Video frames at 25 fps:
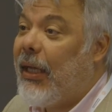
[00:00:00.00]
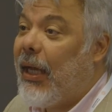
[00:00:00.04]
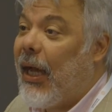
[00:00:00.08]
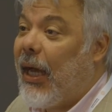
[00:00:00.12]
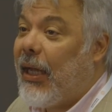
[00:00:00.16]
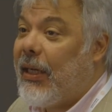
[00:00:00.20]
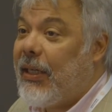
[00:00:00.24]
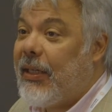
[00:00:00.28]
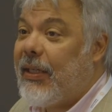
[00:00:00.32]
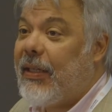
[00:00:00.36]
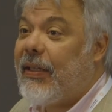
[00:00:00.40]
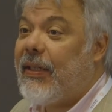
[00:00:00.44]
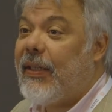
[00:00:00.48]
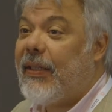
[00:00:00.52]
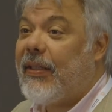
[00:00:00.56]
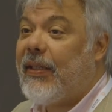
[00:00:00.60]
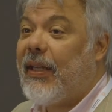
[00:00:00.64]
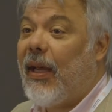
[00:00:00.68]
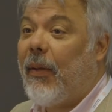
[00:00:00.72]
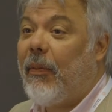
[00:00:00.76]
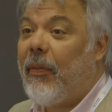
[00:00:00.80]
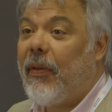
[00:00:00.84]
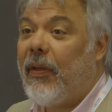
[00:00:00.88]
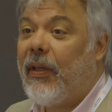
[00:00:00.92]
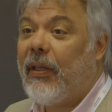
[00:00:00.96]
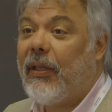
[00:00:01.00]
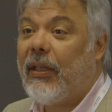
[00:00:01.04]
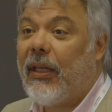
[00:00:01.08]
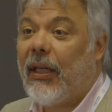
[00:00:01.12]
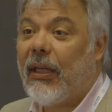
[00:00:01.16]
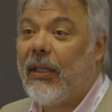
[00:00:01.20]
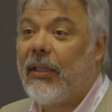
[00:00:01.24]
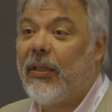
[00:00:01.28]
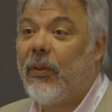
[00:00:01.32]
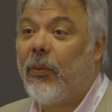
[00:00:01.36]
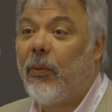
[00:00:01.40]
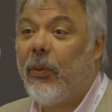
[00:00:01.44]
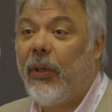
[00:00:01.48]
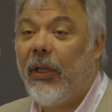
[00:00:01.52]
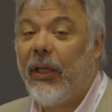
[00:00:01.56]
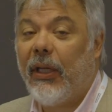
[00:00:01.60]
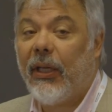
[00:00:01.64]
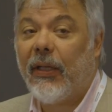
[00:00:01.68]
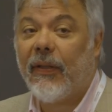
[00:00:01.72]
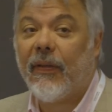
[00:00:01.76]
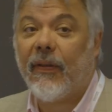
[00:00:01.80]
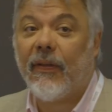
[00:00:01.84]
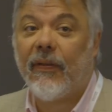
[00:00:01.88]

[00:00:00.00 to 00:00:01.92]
And this is something that we as